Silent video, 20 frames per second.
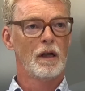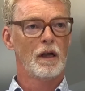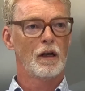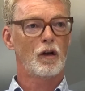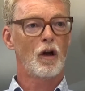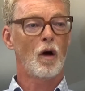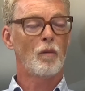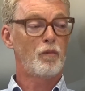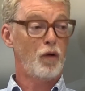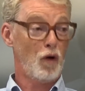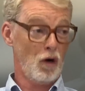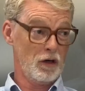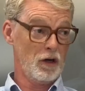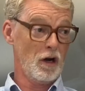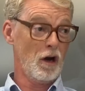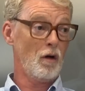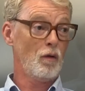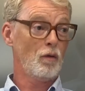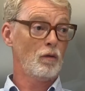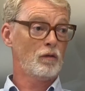got put on
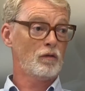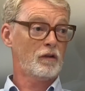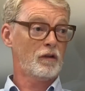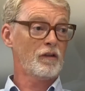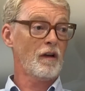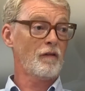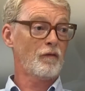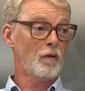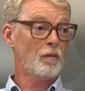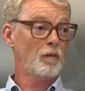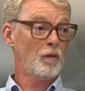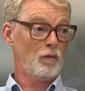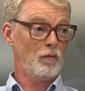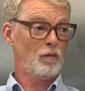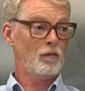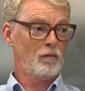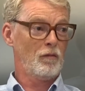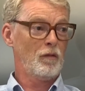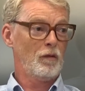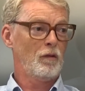hold because
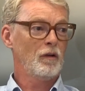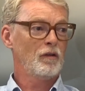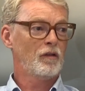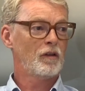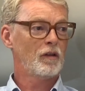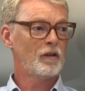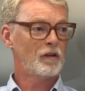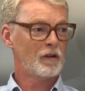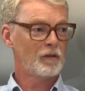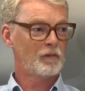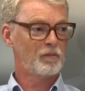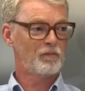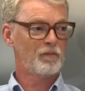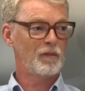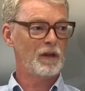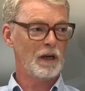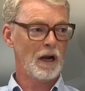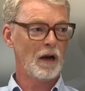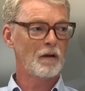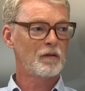we wanted to,
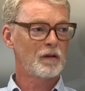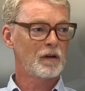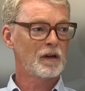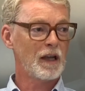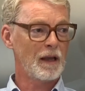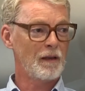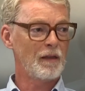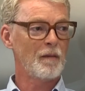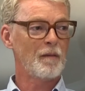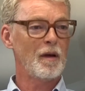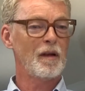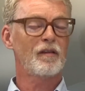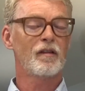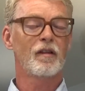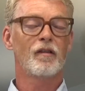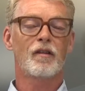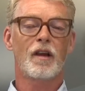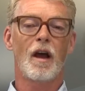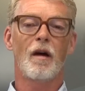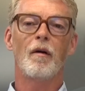keep the
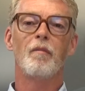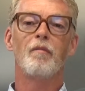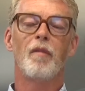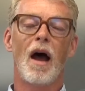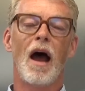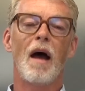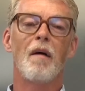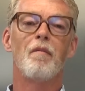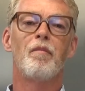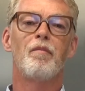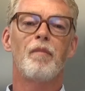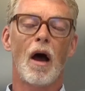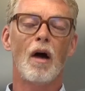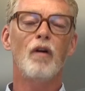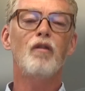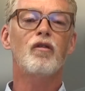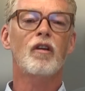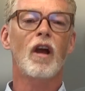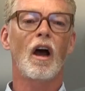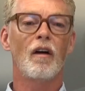business going. But
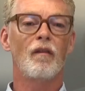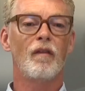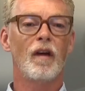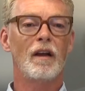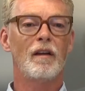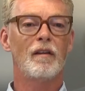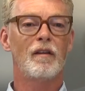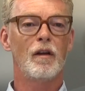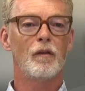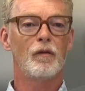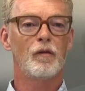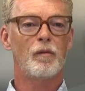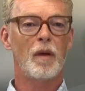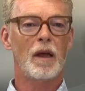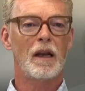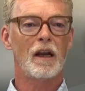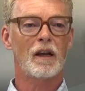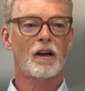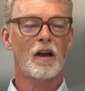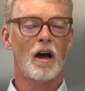post COVID, there's
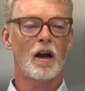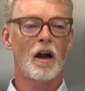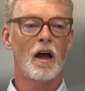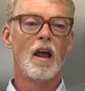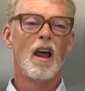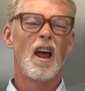been a kind